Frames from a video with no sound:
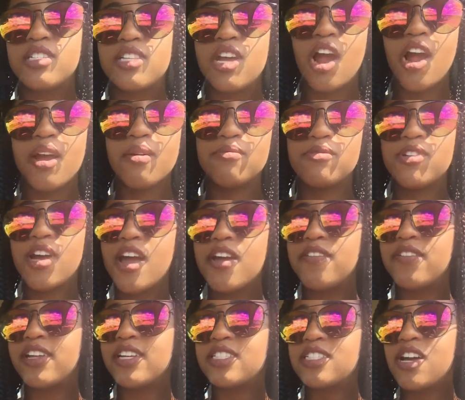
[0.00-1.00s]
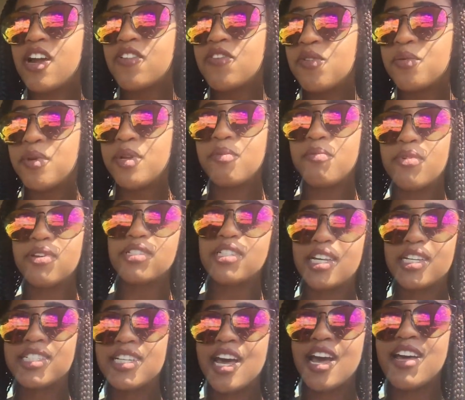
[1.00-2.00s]
Sorry, I'm driving. It's hard for me to
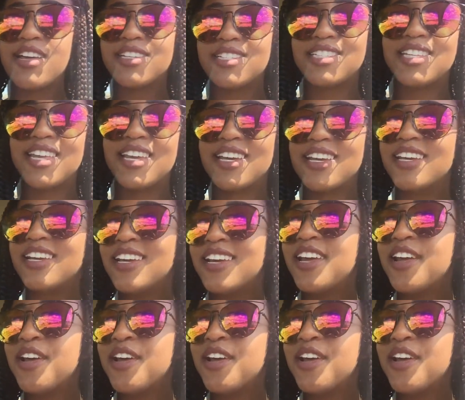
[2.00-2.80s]
multitask.